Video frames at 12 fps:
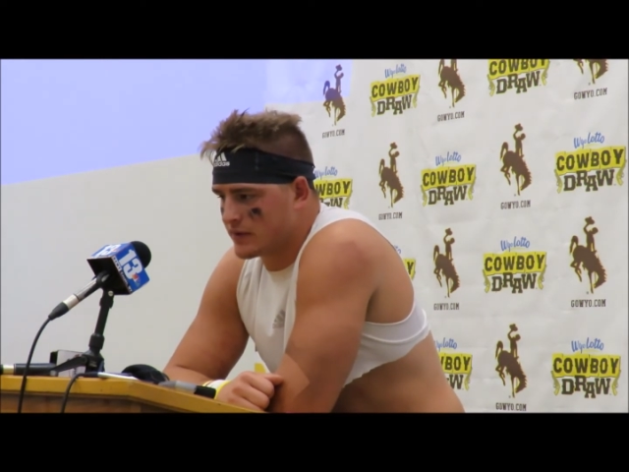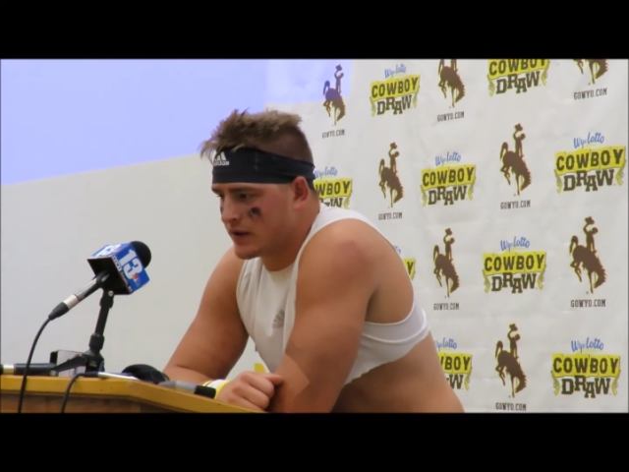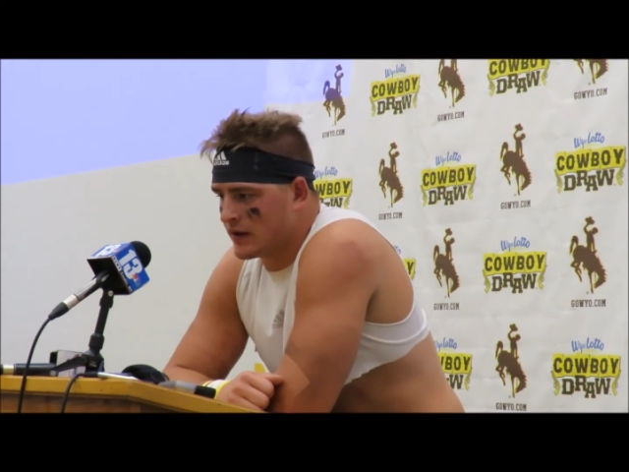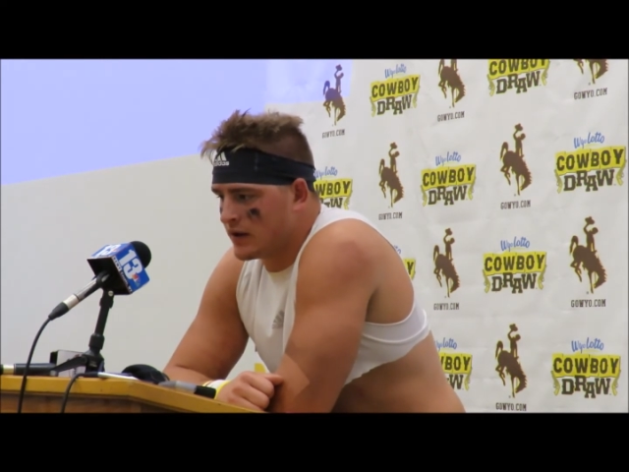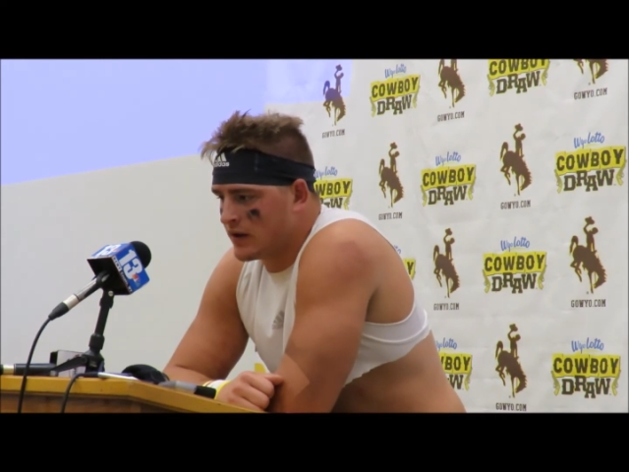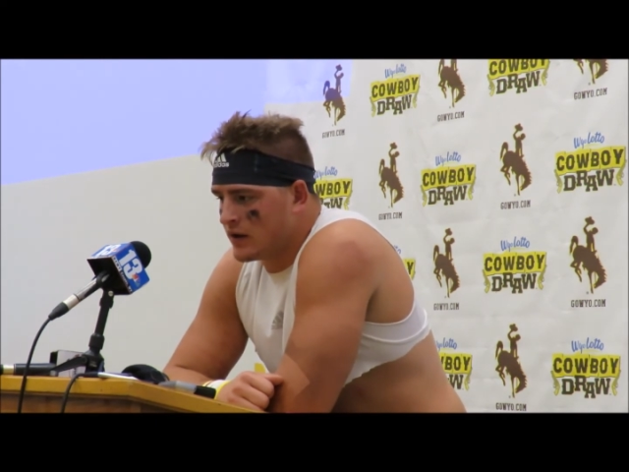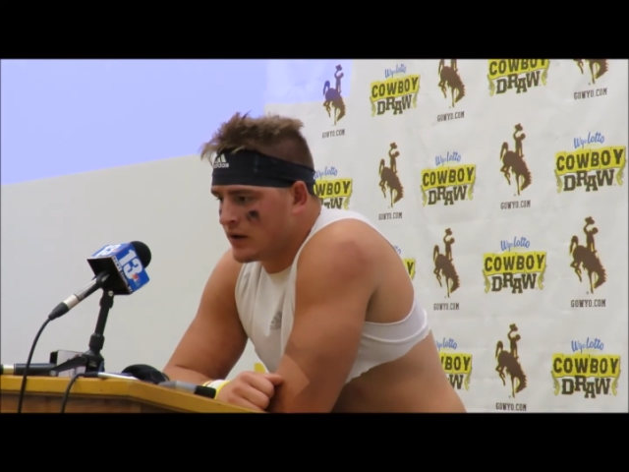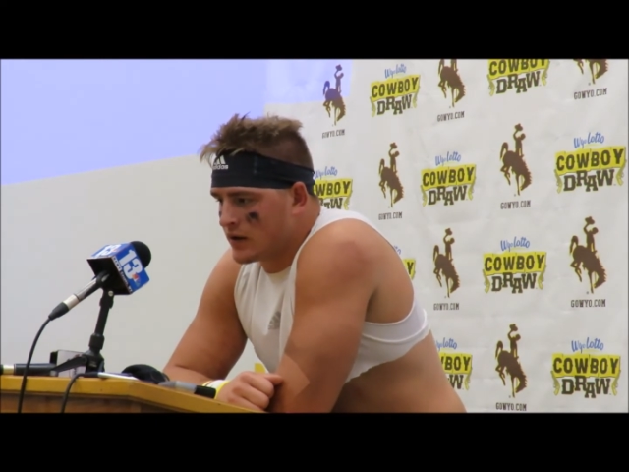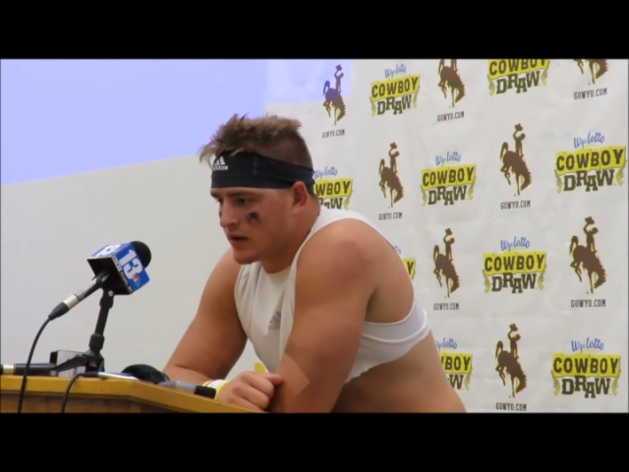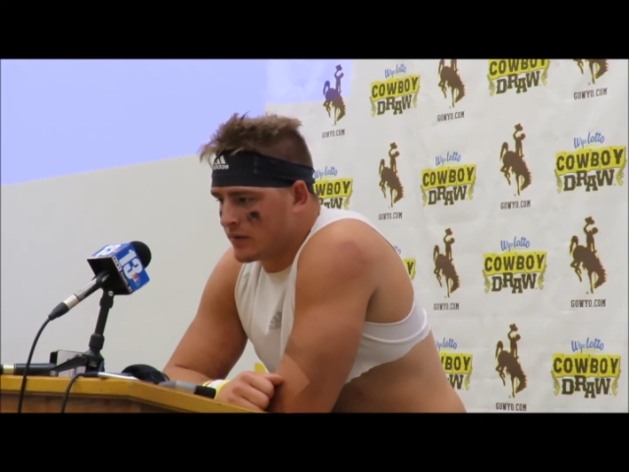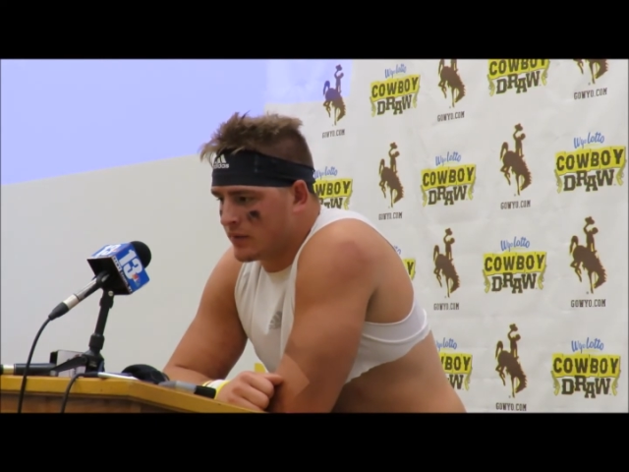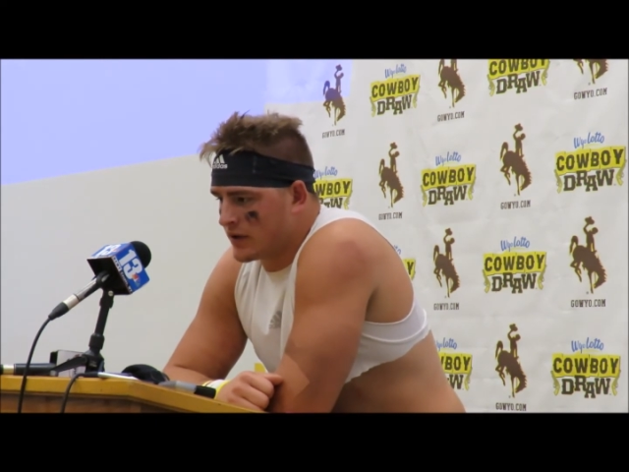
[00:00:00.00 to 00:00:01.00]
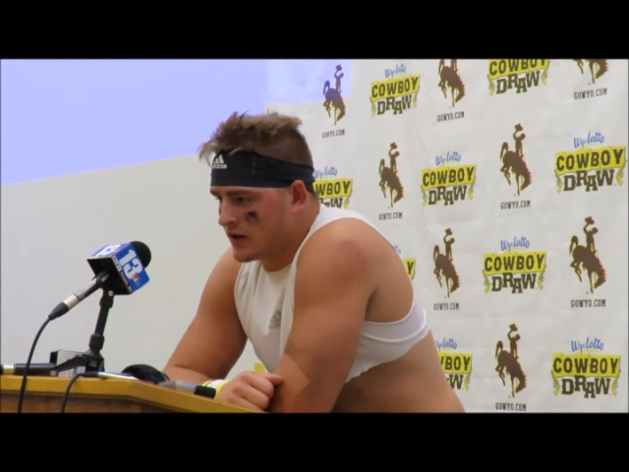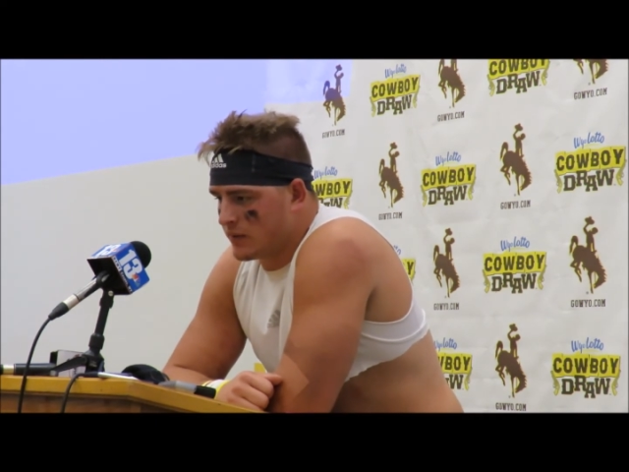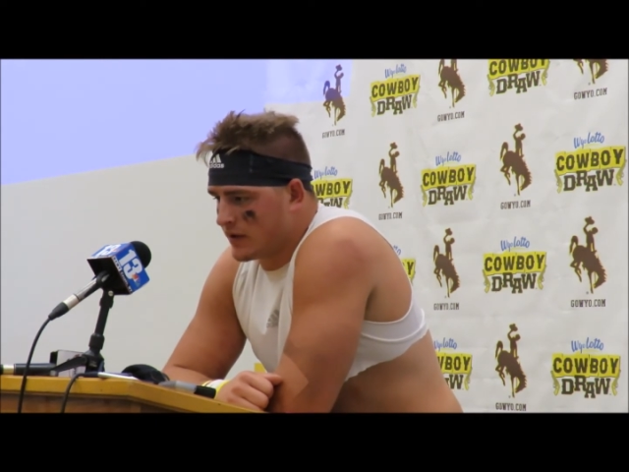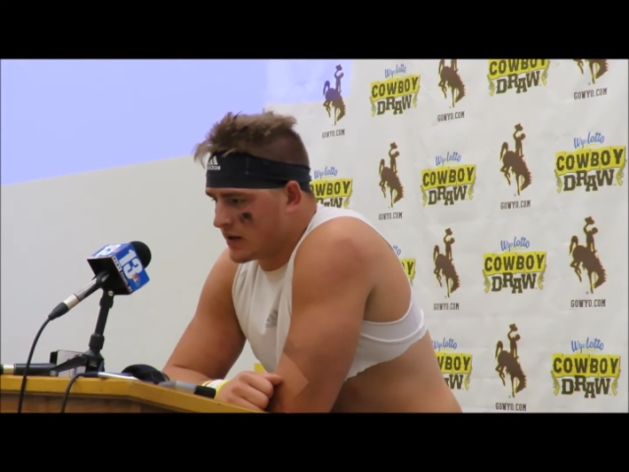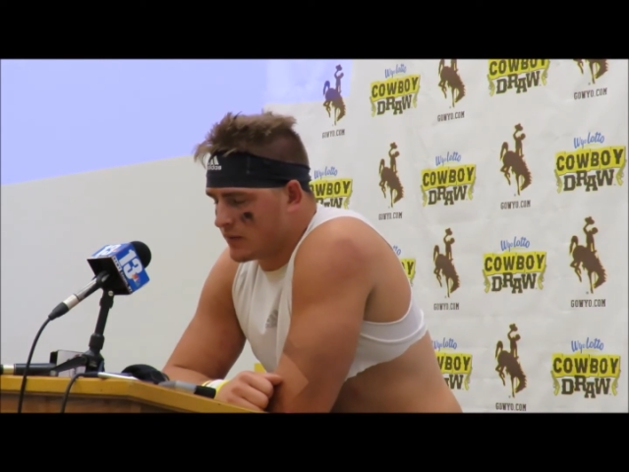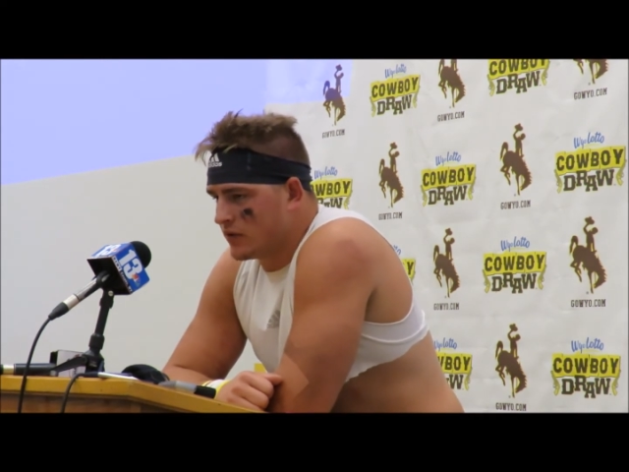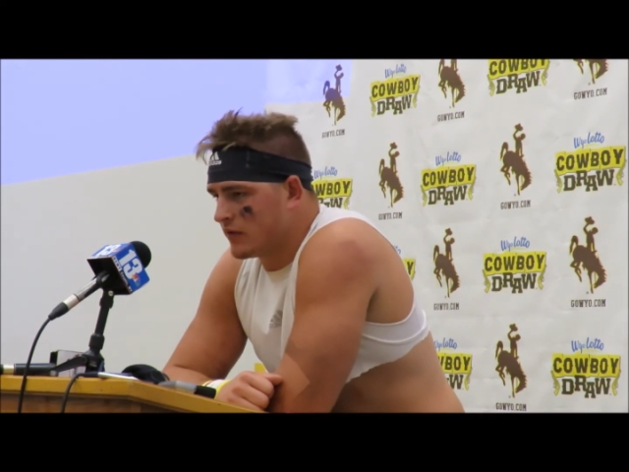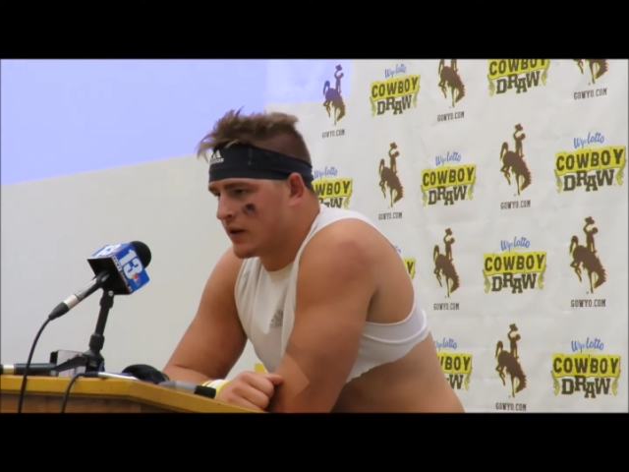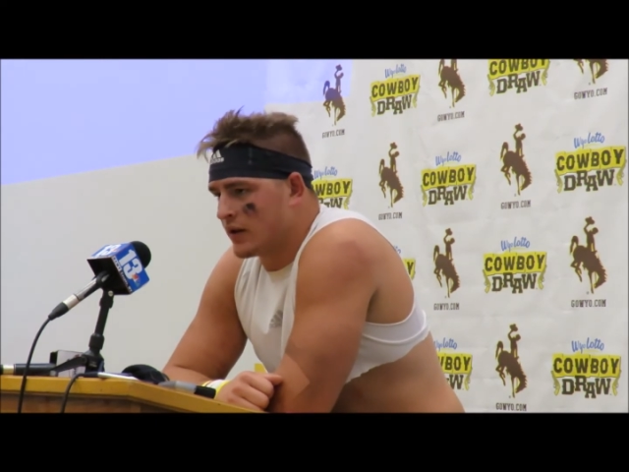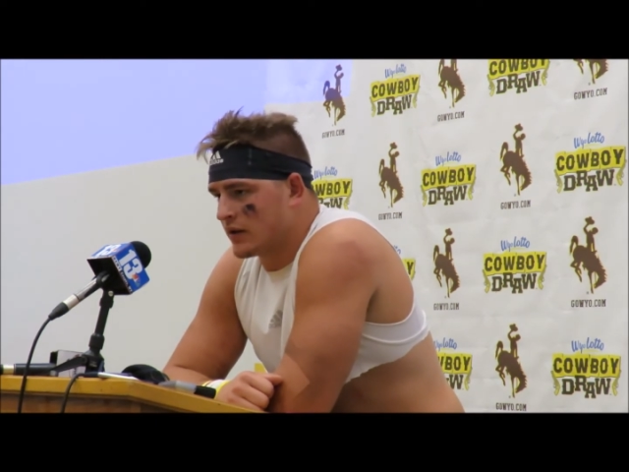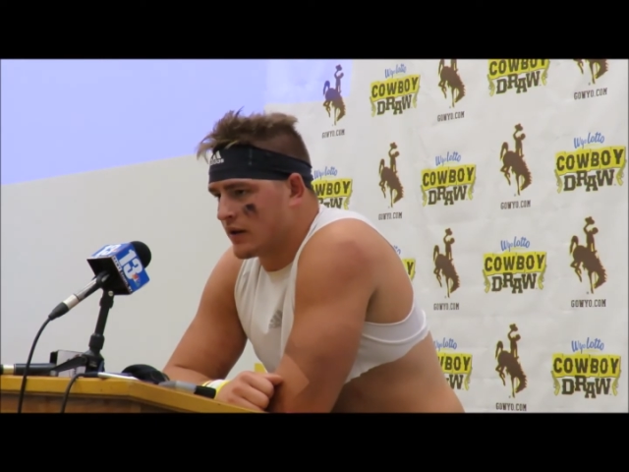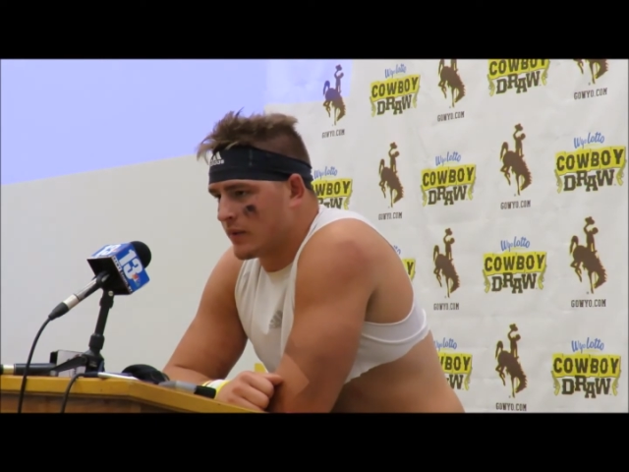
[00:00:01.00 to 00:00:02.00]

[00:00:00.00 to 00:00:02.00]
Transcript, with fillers: but come Monday, we got to move on.